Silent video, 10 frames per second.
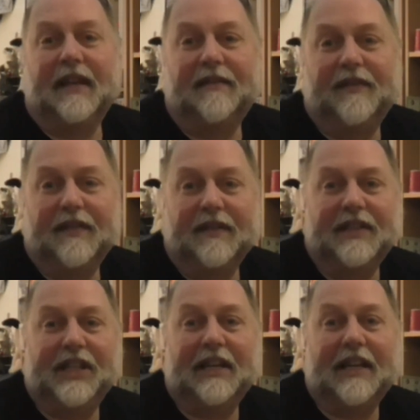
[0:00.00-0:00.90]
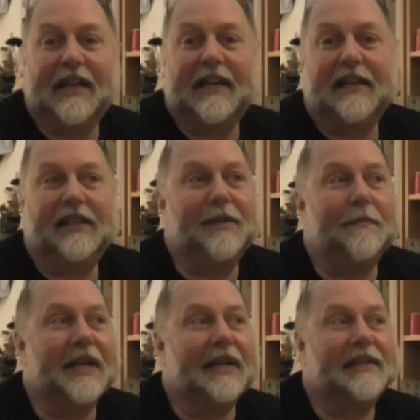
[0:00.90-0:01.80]
for GLA, Jim
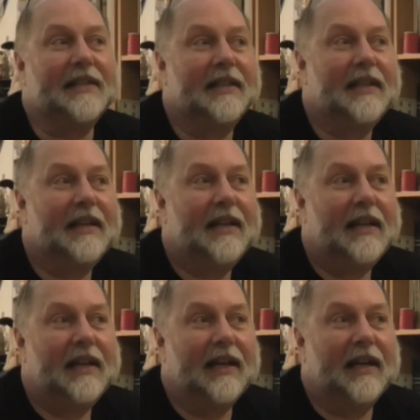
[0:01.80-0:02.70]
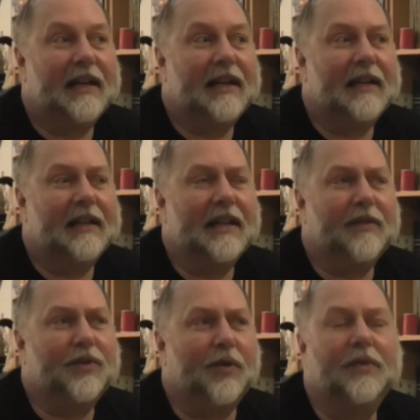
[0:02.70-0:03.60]
Biggs, I think, or
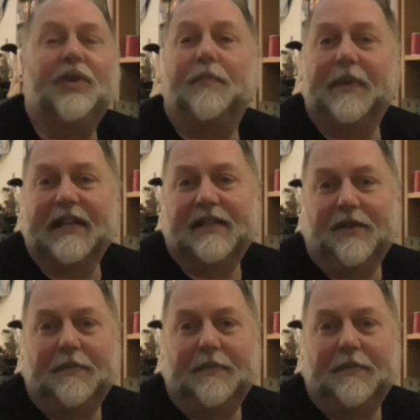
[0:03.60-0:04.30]
John Biggs,